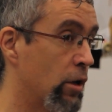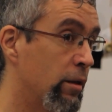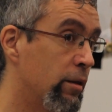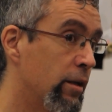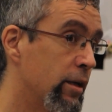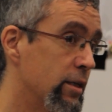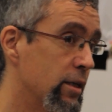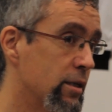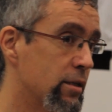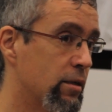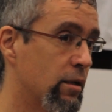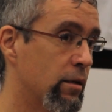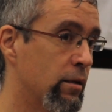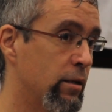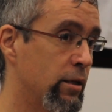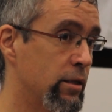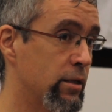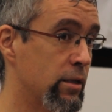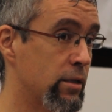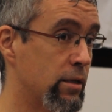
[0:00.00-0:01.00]
And this
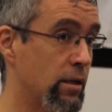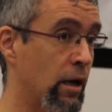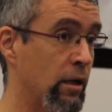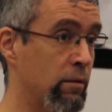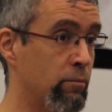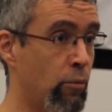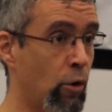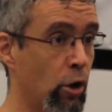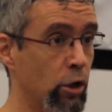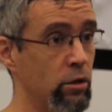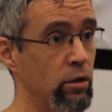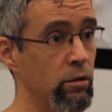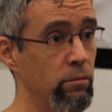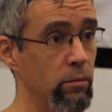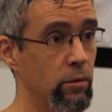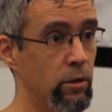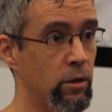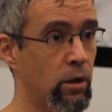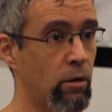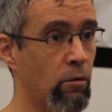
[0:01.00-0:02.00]
is at
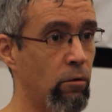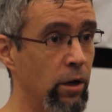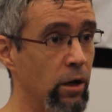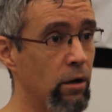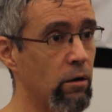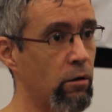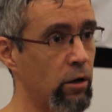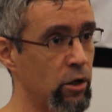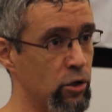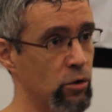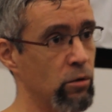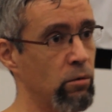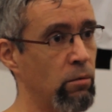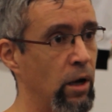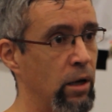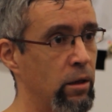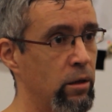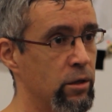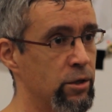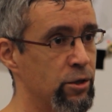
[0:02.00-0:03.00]
bottom the real reason
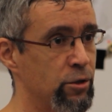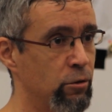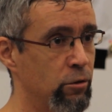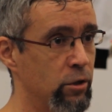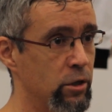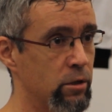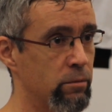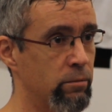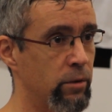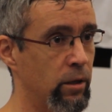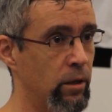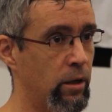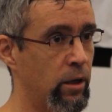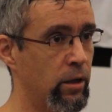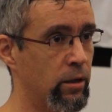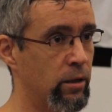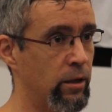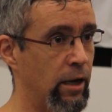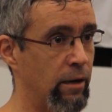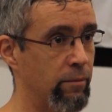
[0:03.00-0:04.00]
why these students are being
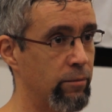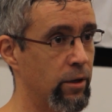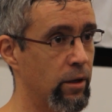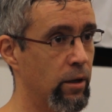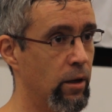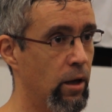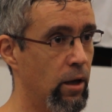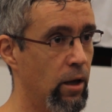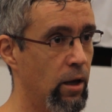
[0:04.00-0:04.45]
kidnapped.